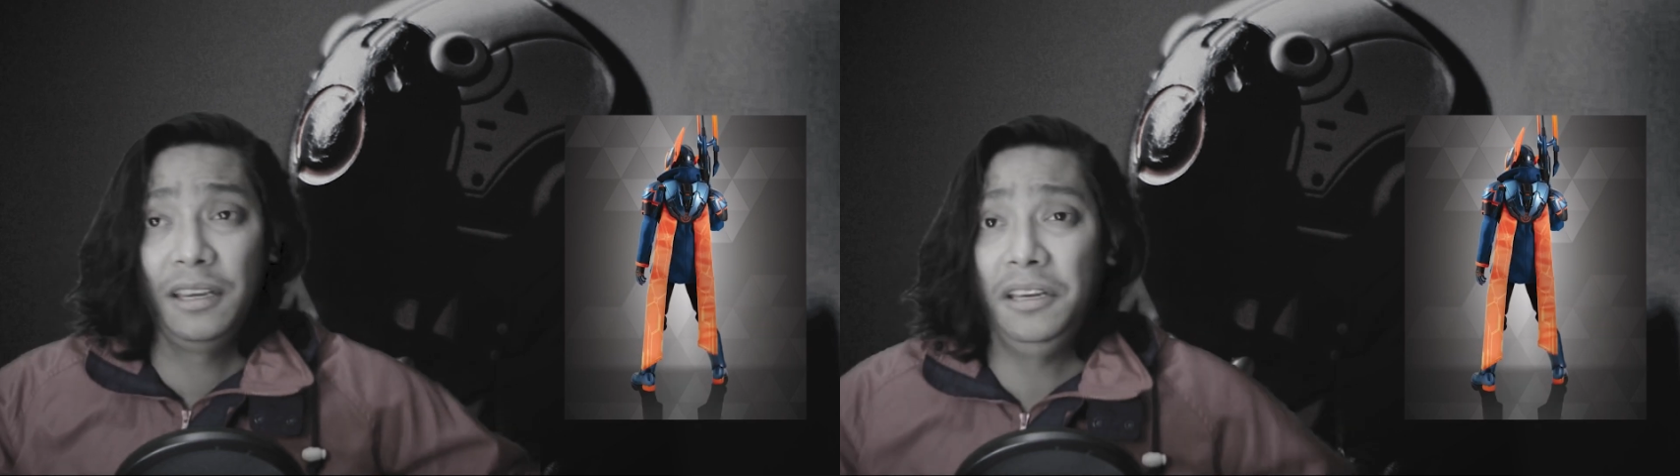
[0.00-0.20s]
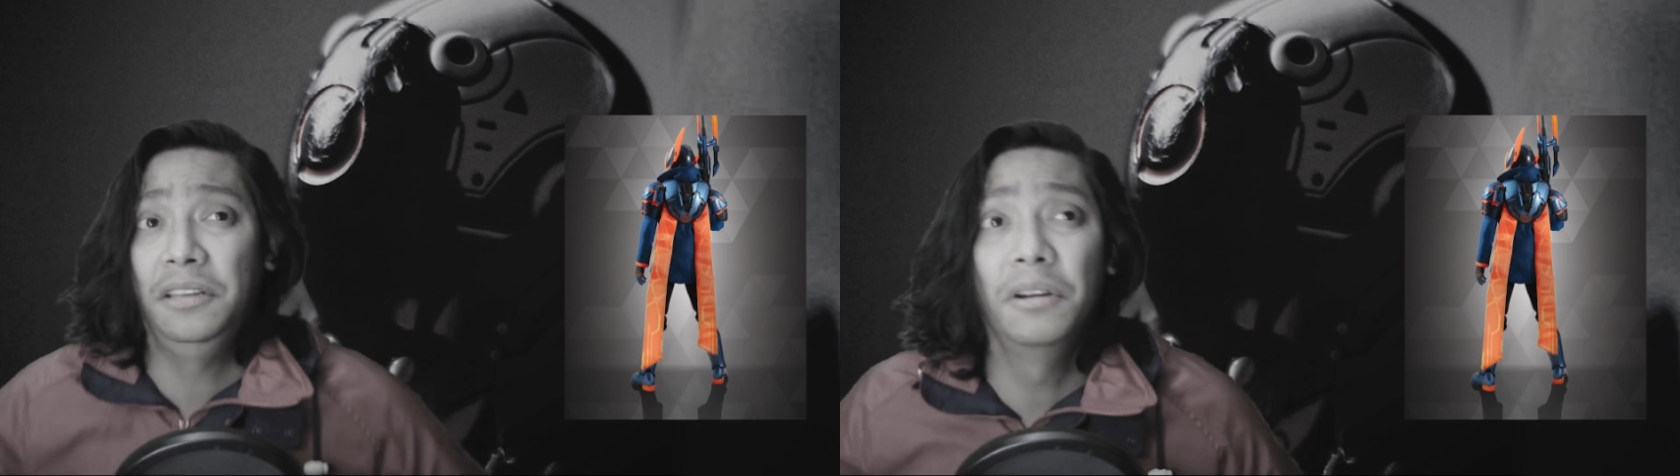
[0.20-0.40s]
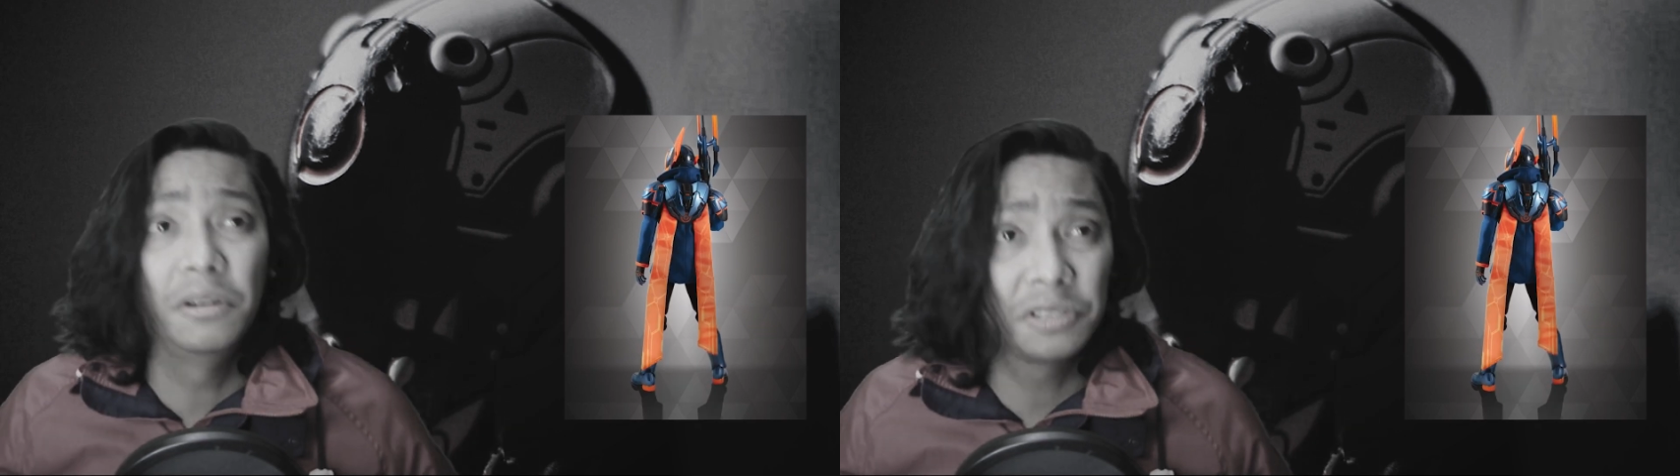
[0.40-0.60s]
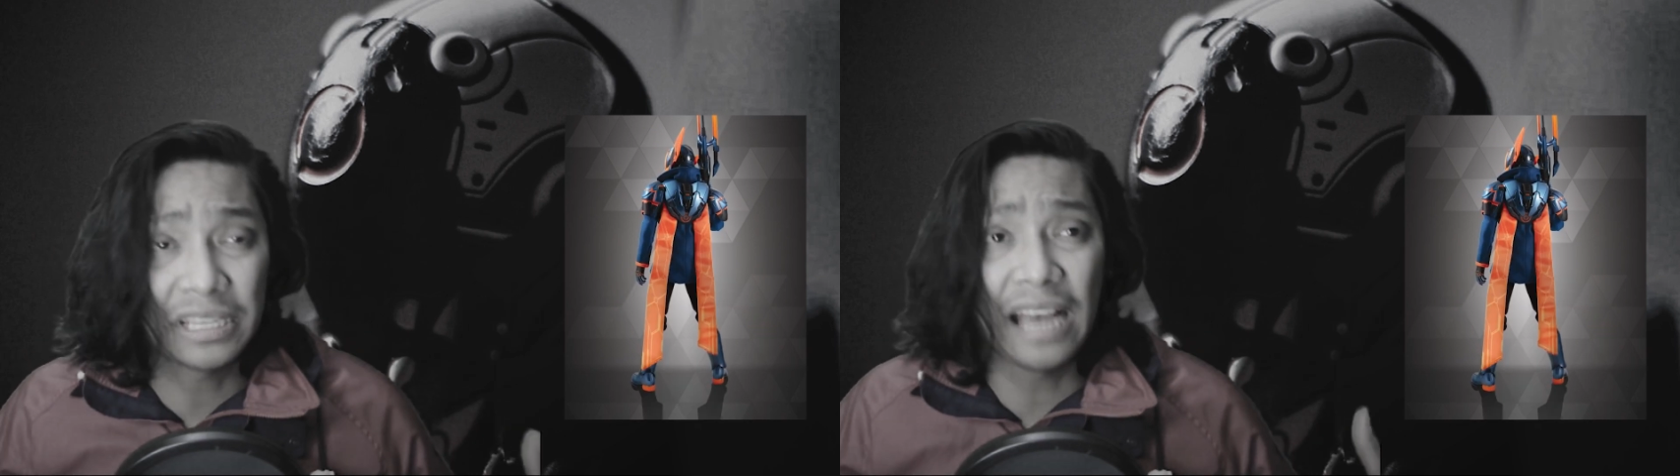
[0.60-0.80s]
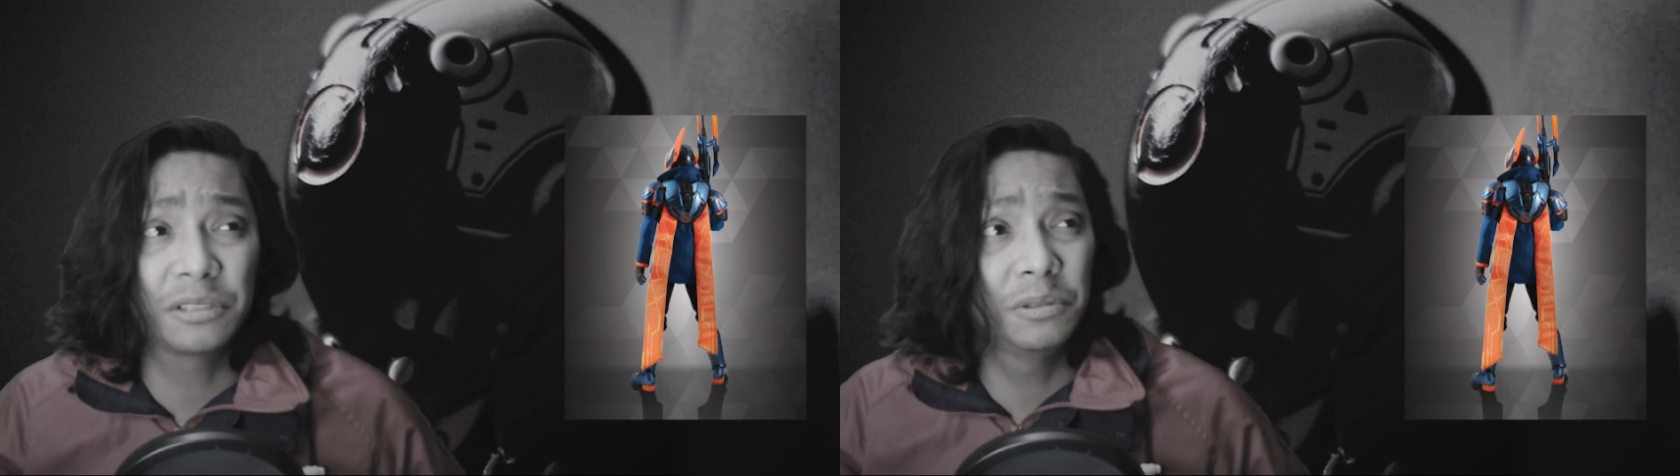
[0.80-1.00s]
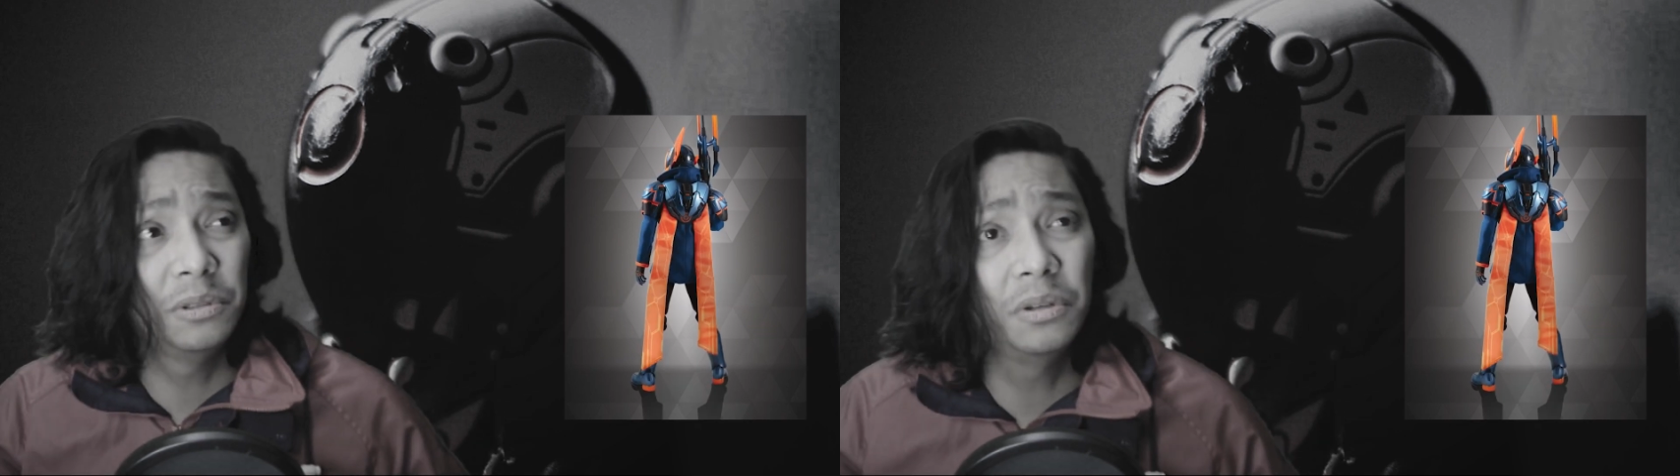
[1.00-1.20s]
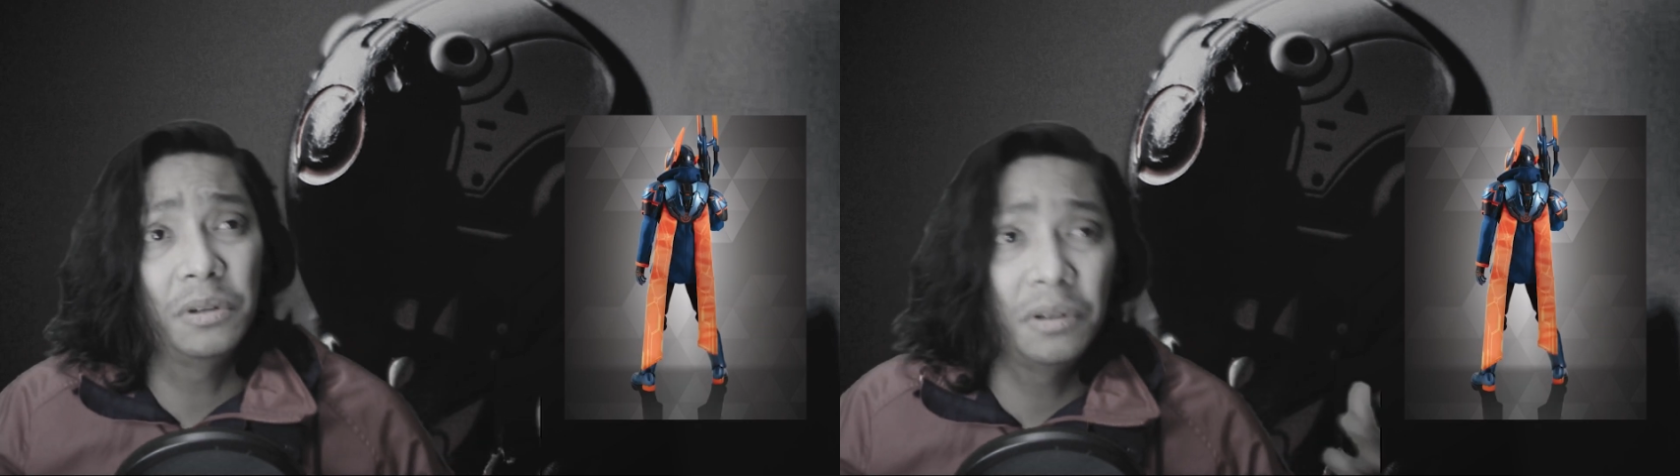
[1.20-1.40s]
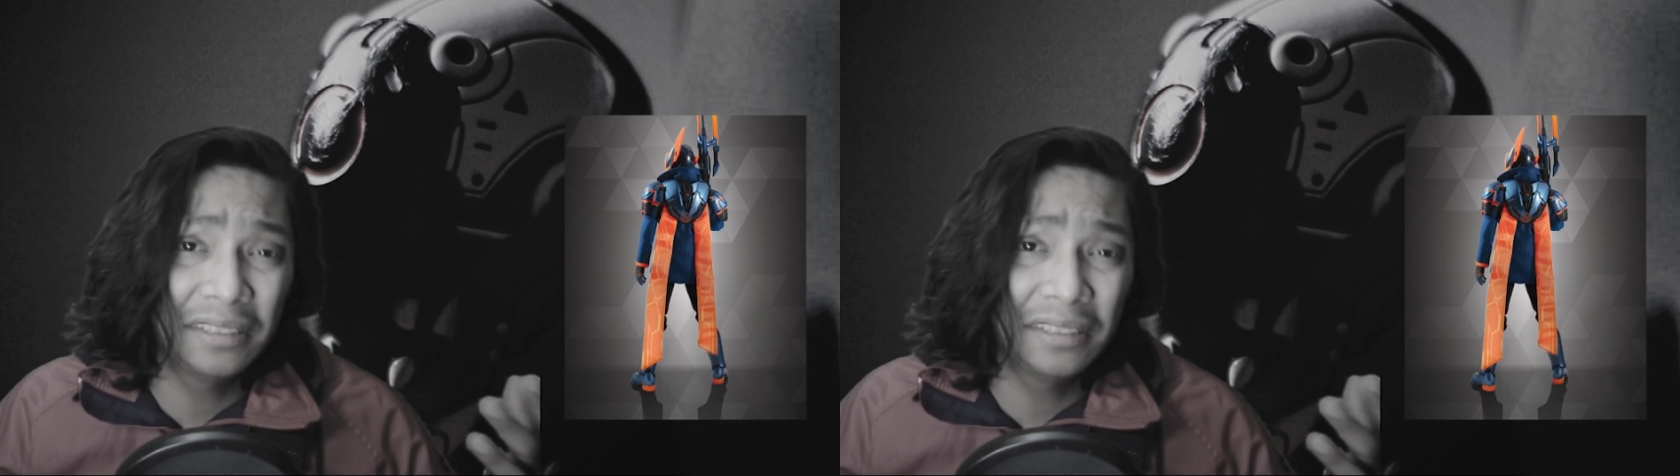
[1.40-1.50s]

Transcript: you know, Sasuno,